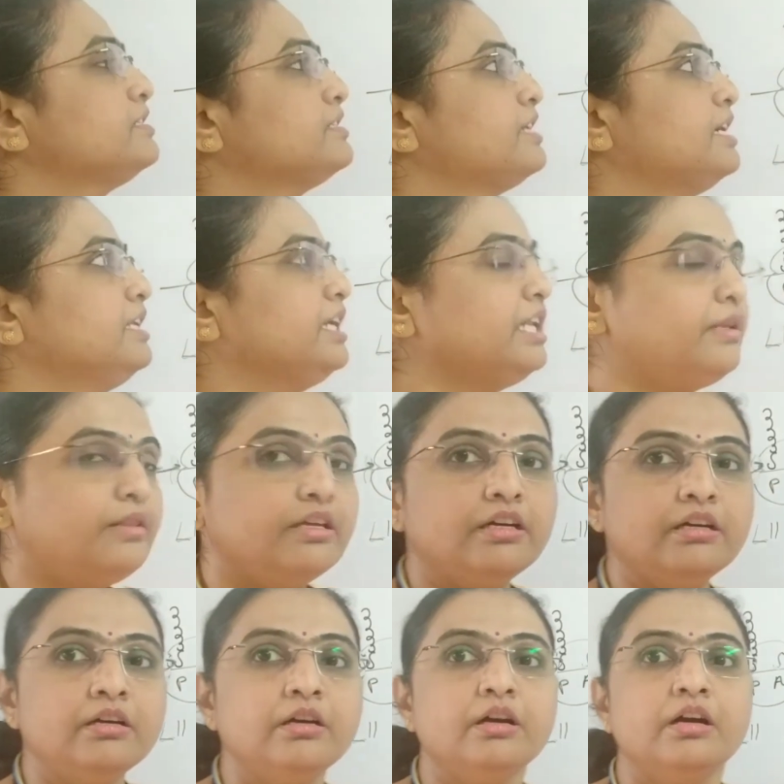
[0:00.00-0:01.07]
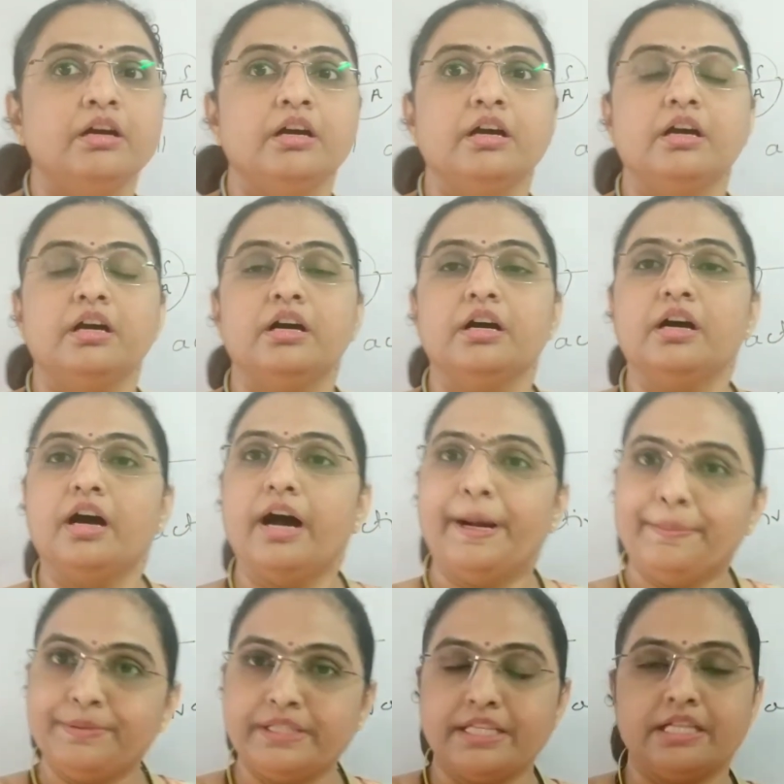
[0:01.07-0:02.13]
cell in the
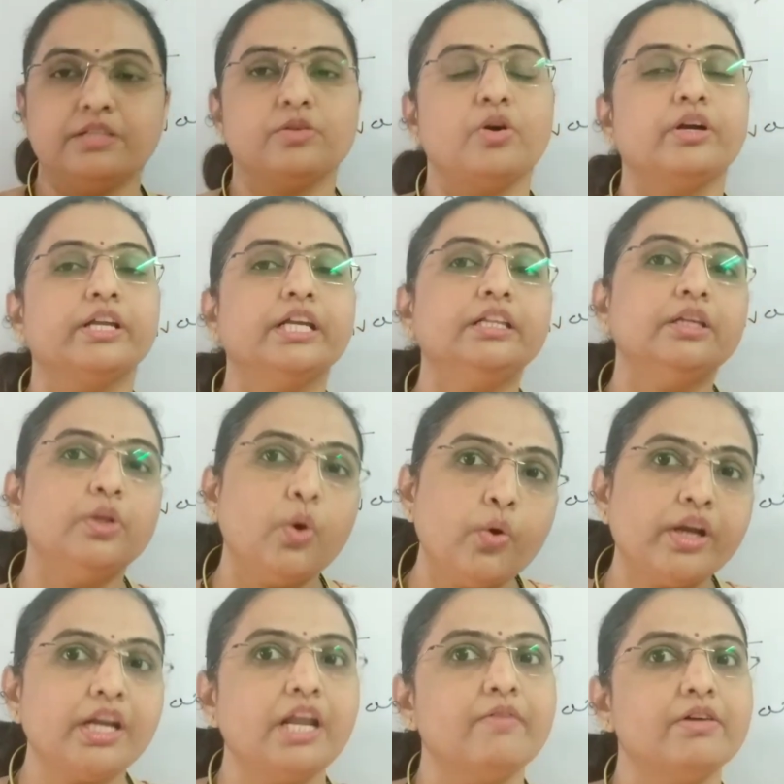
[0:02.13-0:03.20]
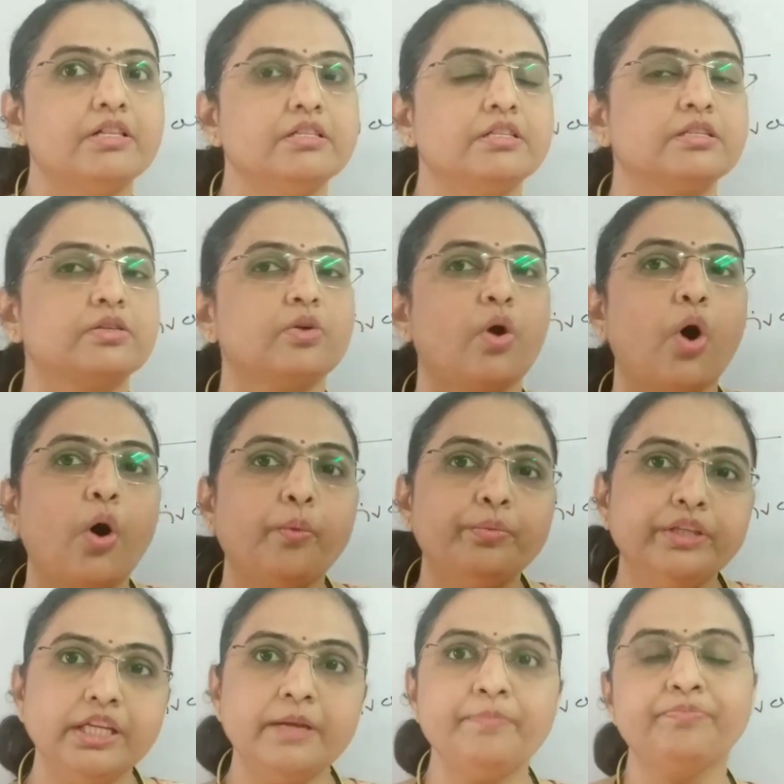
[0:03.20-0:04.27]
absence or in the lower levels of
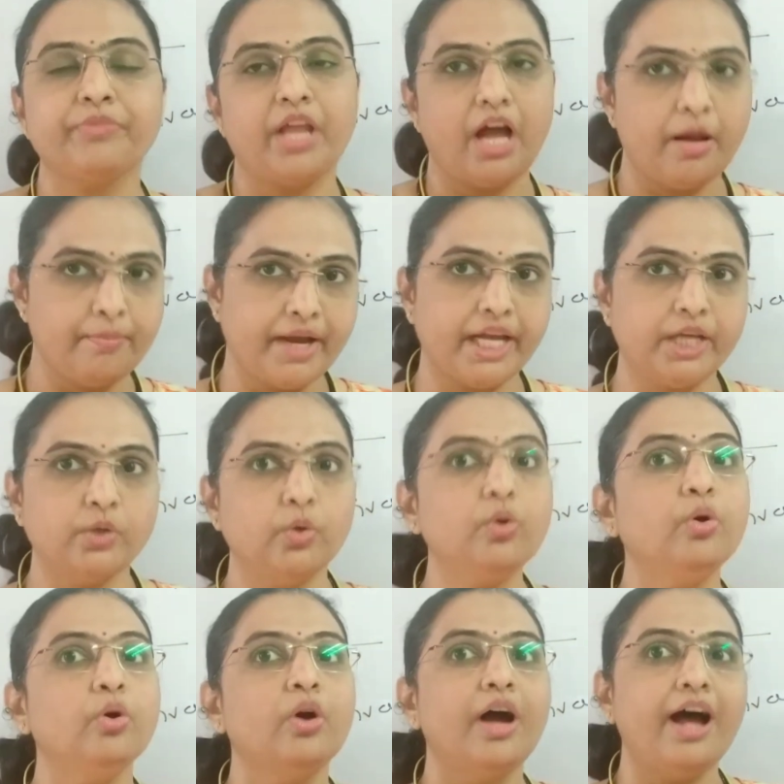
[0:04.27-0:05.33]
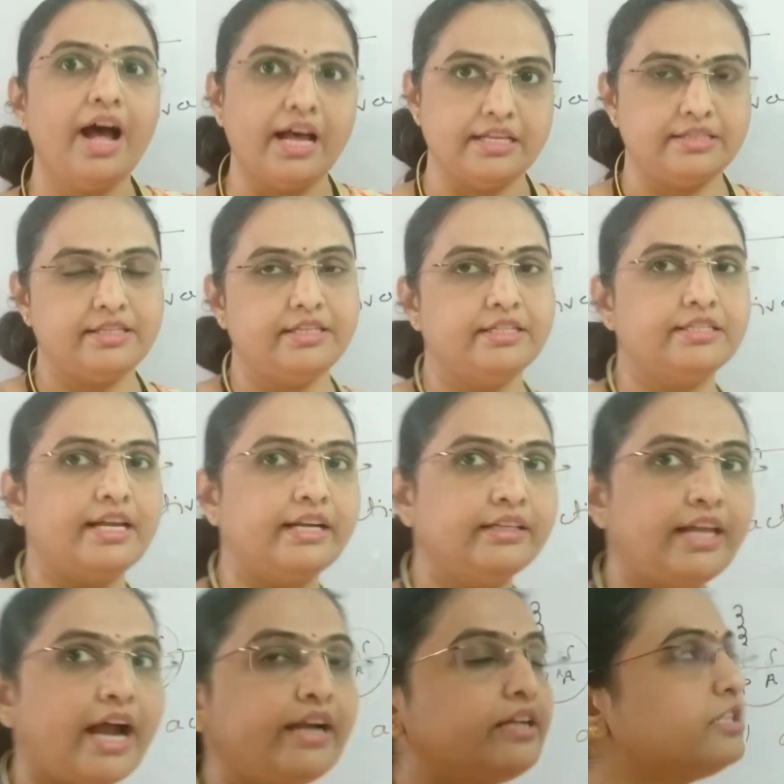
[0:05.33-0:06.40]
the amino acids, and
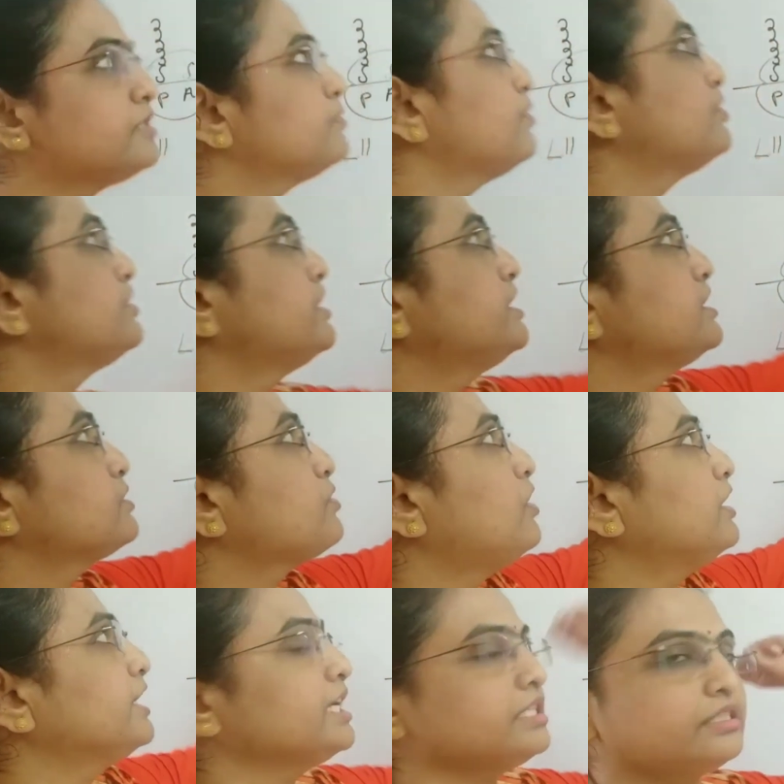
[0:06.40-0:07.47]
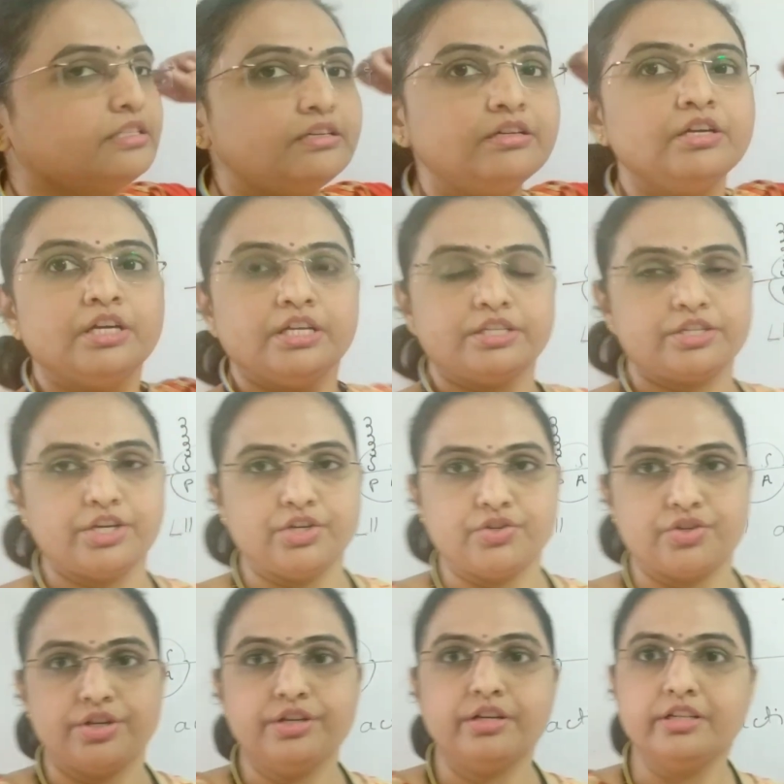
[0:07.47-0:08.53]
that response it is called as the
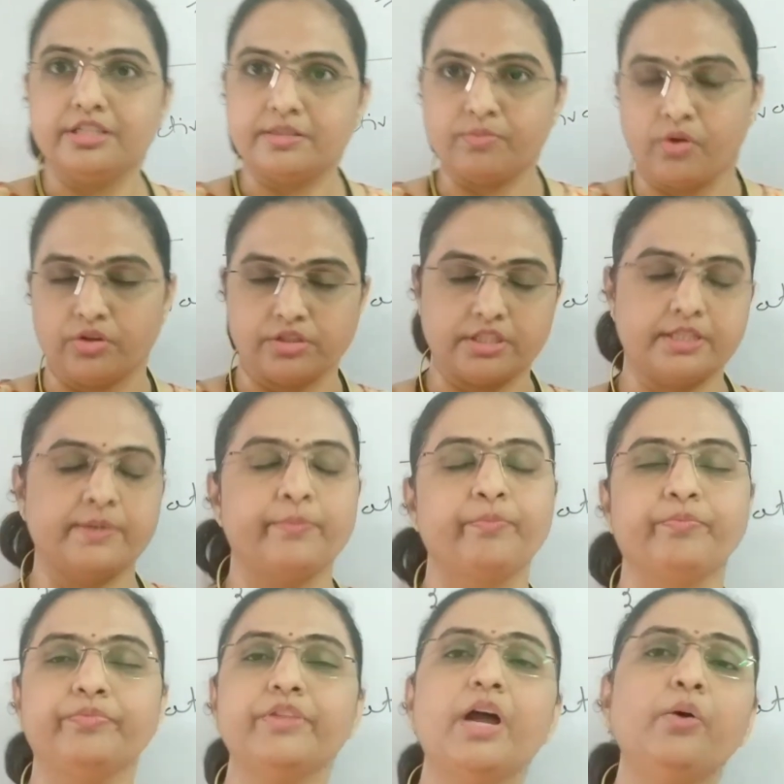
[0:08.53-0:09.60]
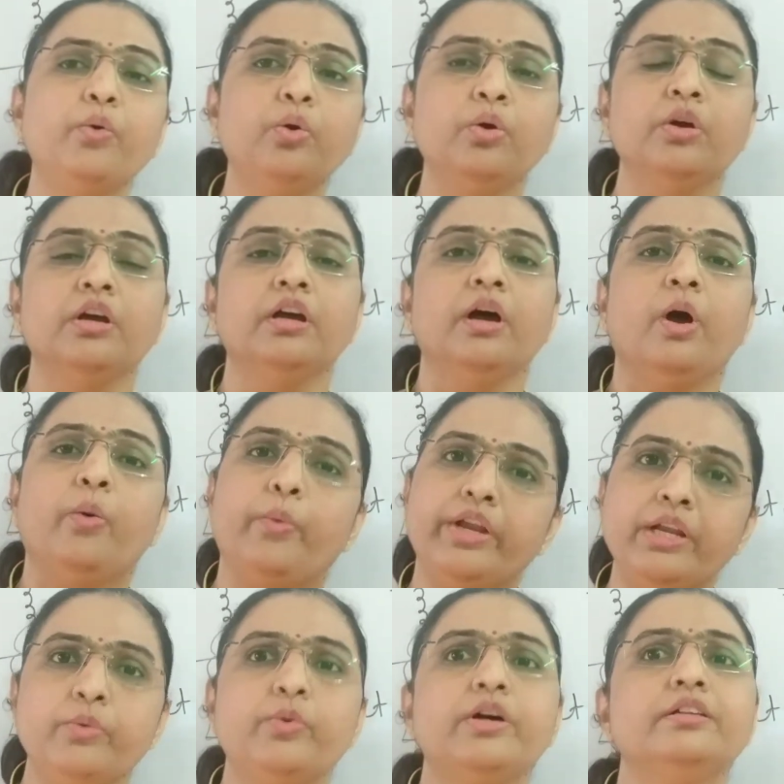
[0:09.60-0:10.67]
stringent response. Now,
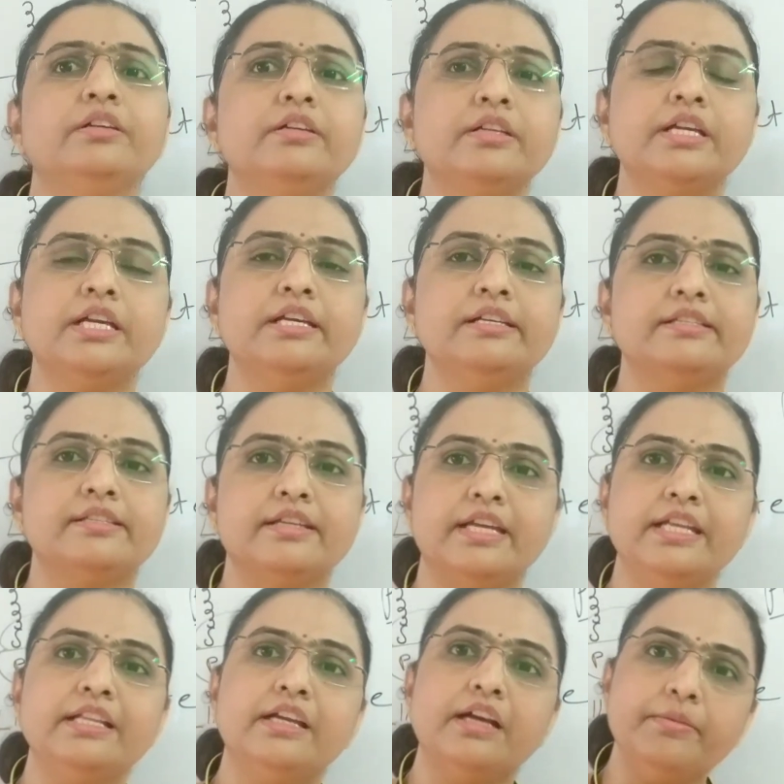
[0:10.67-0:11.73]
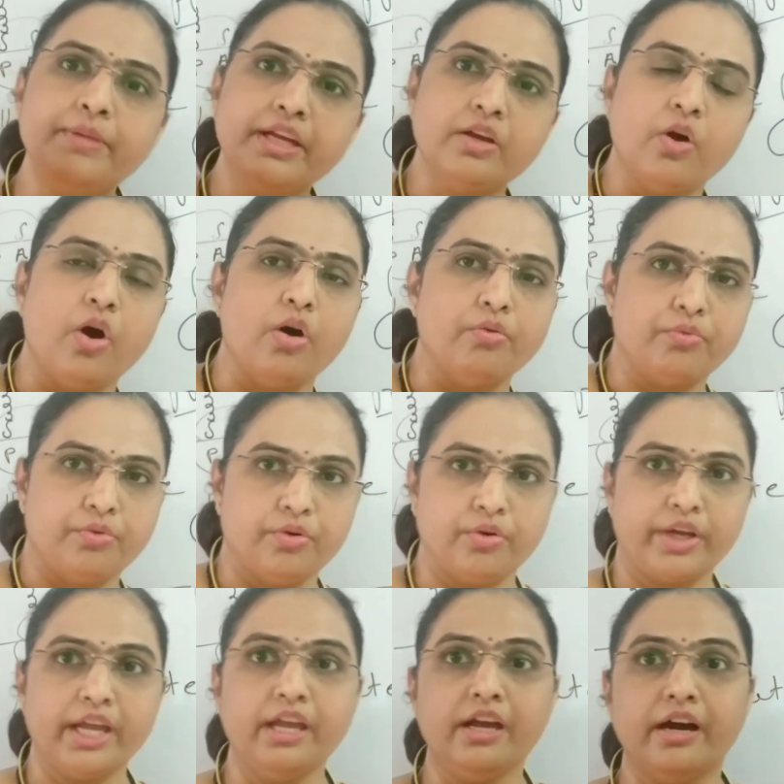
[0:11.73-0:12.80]
whenever there is the incoming of,
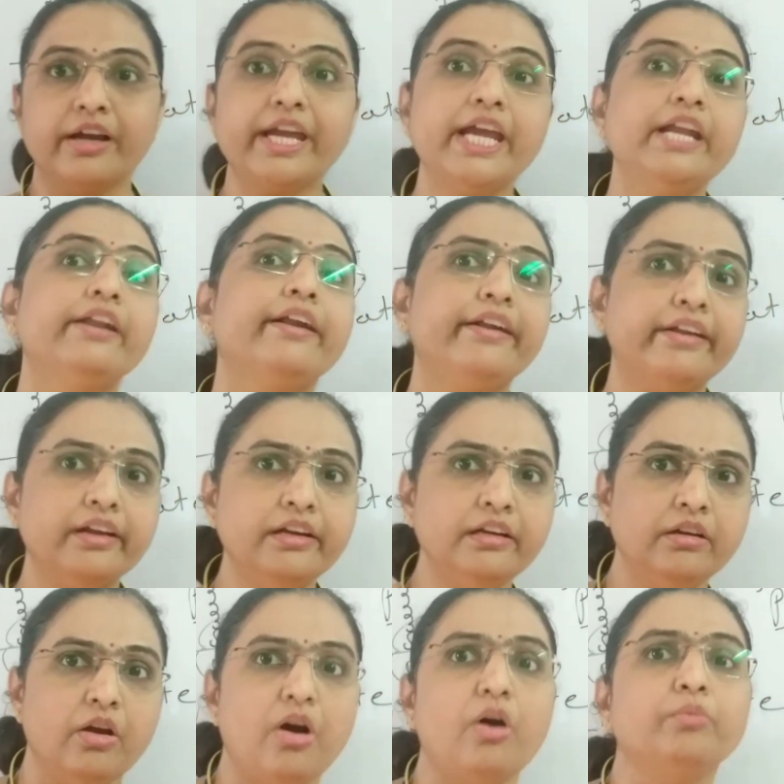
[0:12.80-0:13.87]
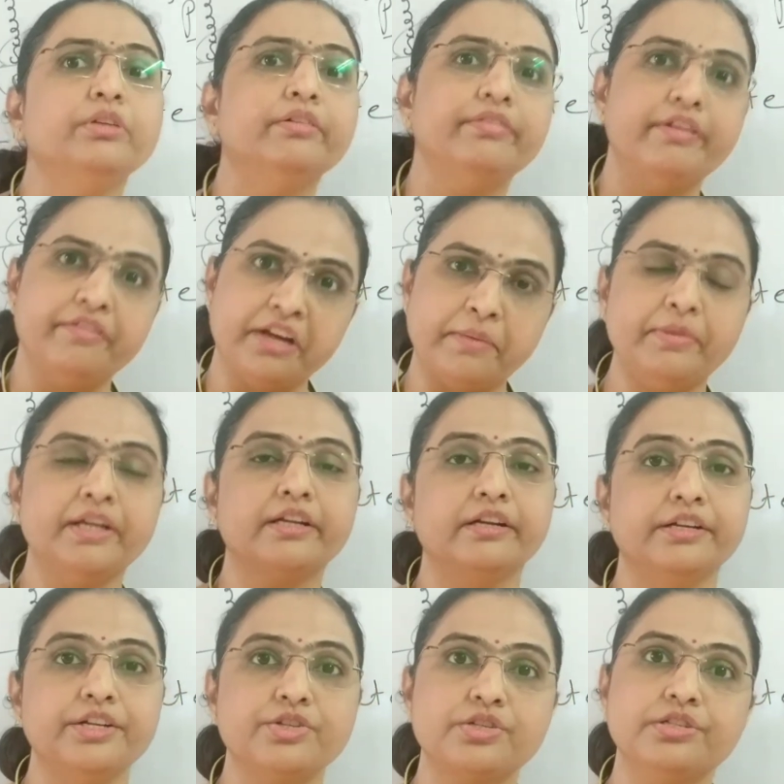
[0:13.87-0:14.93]
again return of the favorable
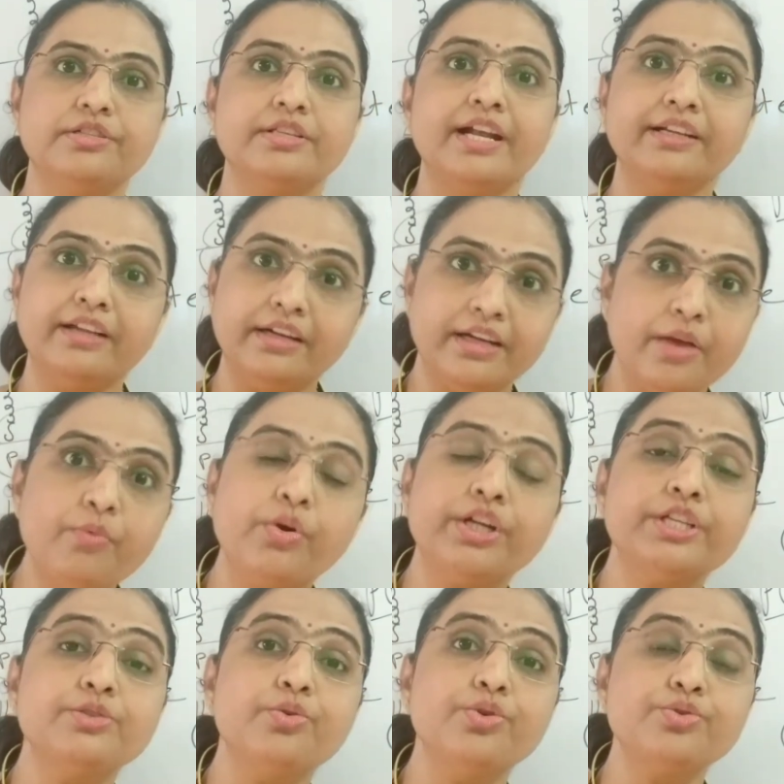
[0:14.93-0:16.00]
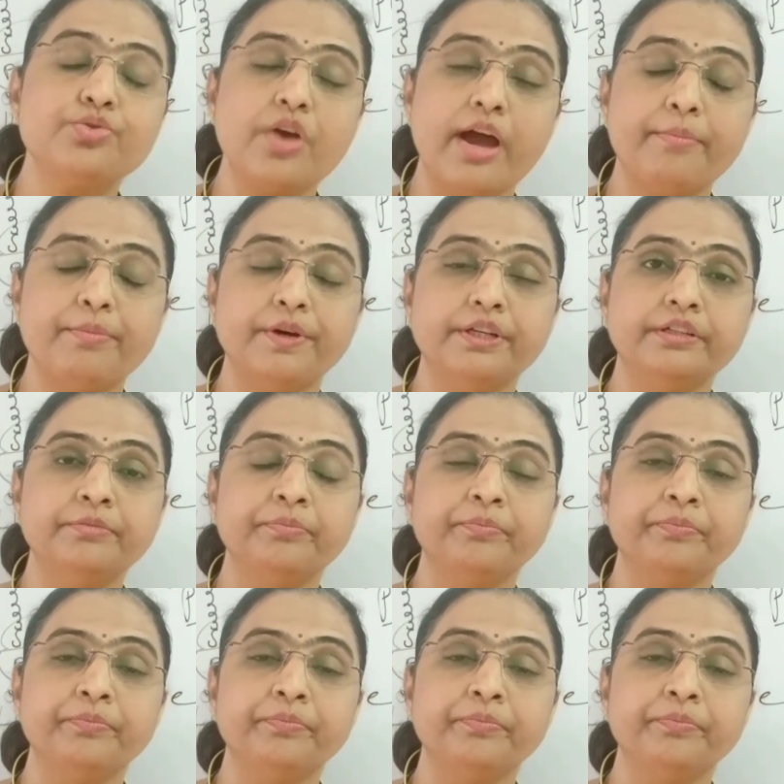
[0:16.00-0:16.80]
conditions, at that time what is going to happen?